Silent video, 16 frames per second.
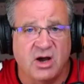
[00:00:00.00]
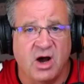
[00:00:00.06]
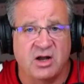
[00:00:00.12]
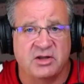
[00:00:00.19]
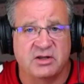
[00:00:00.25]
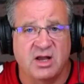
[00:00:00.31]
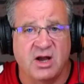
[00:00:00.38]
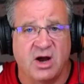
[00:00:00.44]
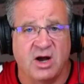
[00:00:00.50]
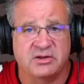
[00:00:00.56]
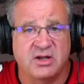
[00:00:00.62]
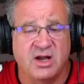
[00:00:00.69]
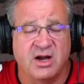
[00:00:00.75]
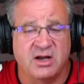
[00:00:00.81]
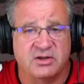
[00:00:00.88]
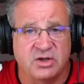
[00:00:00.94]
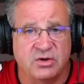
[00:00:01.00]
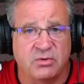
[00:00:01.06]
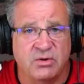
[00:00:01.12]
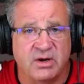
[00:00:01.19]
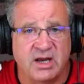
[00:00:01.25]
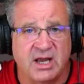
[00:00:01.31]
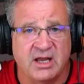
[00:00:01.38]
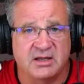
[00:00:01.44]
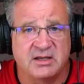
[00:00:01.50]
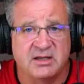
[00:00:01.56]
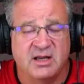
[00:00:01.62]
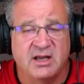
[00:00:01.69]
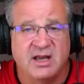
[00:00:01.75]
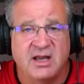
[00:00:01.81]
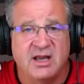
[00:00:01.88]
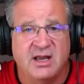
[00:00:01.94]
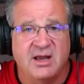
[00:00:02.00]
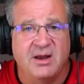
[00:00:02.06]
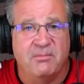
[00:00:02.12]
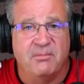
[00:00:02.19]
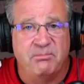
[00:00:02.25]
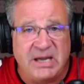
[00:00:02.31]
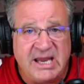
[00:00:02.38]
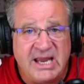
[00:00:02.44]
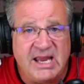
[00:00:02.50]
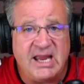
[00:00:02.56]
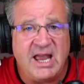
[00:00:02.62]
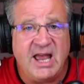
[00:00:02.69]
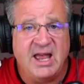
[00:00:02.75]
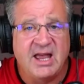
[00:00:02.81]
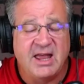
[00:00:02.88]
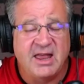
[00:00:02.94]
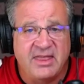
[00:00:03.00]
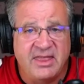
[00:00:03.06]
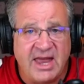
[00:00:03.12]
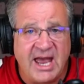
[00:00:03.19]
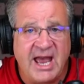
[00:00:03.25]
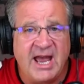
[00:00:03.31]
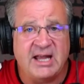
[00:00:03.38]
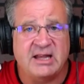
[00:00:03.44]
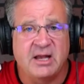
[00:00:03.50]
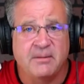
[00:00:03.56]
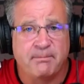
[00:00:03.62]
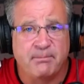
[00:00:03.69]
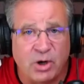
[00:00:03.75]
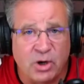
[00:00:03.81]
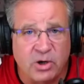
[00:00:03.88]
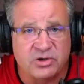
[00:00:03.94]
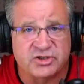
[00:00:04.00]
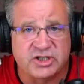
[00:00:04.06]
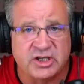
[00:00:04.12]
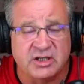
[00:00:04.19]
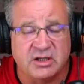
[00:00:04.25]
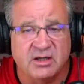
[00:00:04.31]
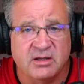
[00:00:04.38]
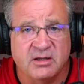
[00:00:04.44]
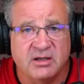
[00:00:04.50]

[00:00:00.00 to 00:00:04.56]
on doing it. Be that person